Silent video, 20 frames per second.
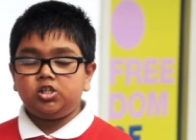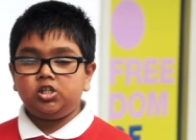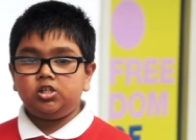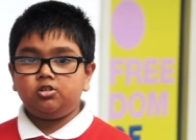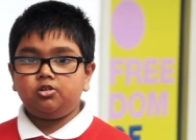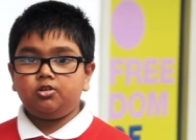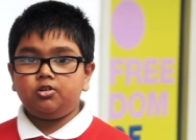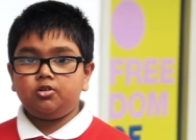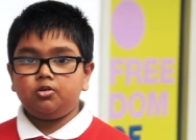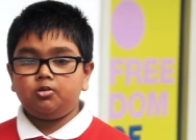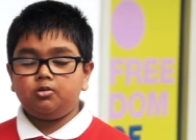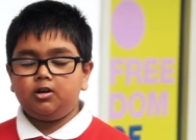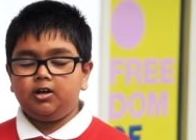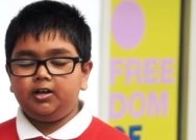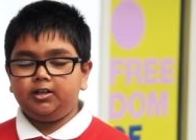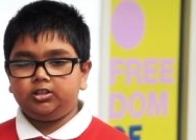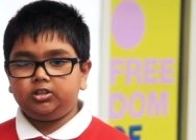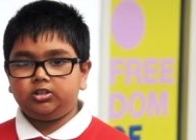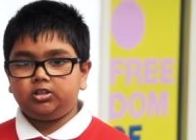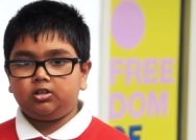children who are
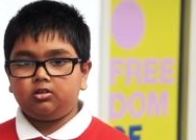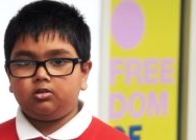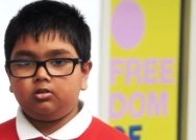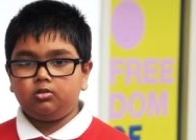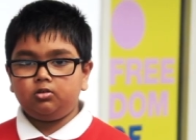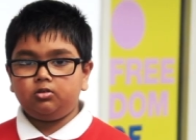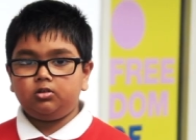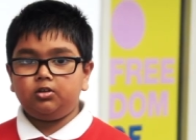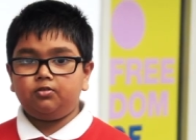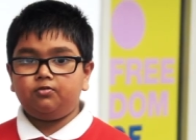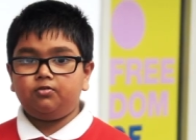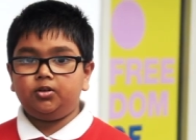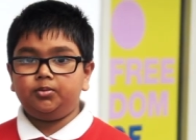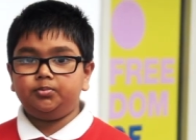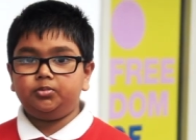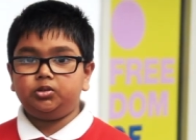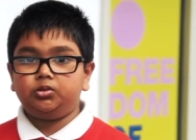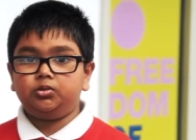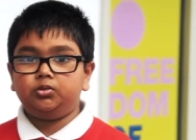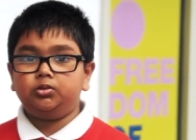excluded
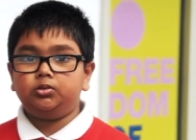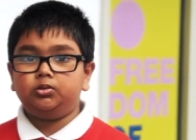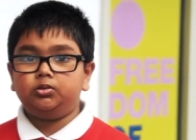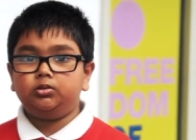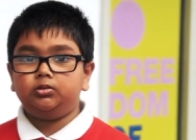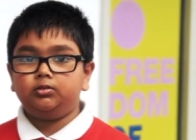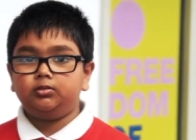from school,